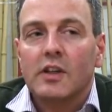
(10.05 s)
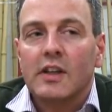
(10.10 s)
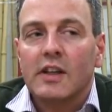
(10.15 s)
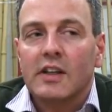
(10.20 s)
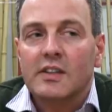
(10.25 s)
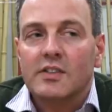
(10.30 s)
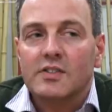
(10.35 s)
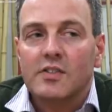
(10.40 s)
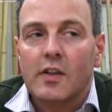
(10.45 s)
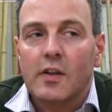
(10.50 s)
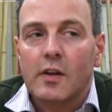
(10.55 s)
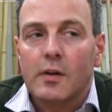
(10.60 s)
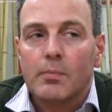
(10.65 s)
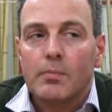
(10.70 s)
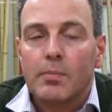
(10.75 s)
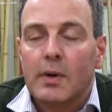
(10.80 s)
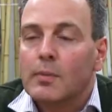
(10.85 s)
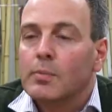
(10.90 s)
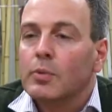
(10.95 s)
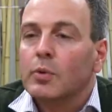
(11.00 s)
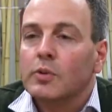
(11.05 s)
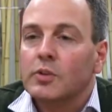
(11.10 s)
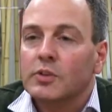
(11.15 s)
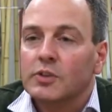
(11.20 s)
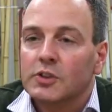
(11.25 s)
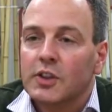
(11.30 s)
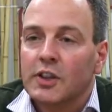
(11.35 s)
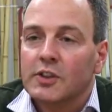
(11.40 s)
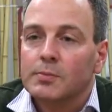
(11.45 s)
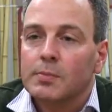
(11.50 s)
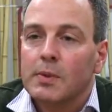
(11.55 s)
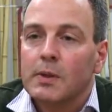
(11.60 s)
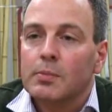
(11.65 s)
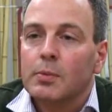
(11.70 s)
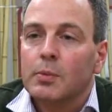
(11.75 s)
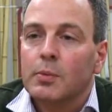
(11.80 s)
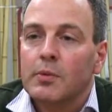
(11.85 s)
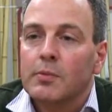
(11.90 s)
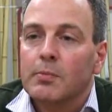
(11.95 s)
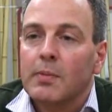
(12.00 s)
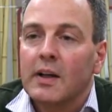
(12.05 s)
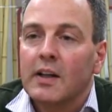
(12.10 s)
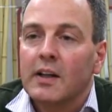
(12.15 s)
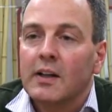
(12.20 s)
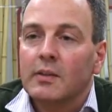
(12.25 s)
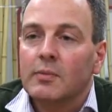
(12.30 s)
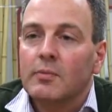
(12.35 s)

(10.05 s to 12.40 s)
is that people can trust people with money.